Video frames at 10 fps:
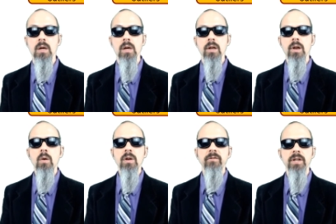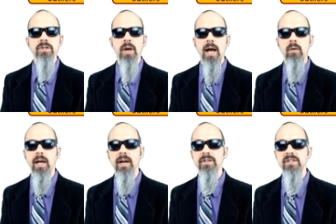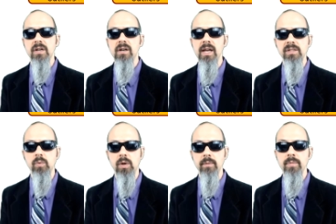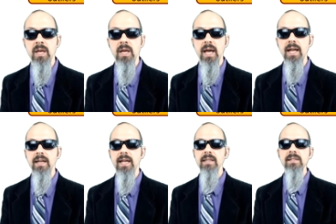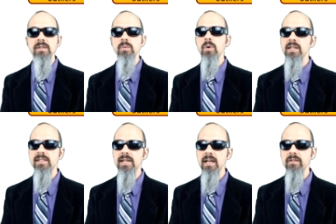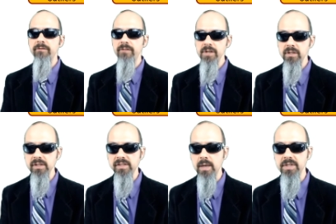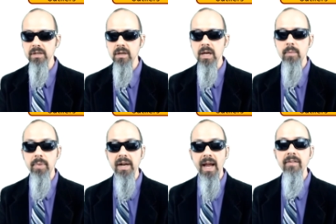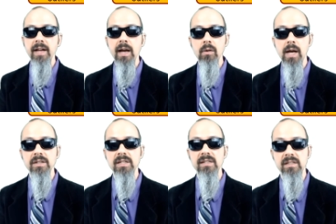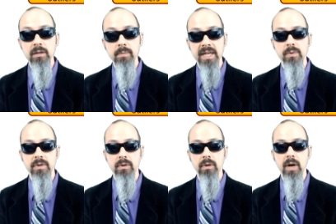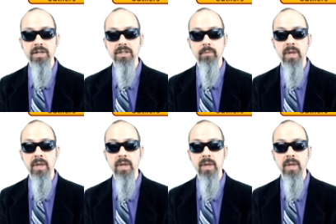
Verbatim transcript: No influential outliers is our next one. And again, this is one that's not an official assumption, but having outliers can still mess with your regression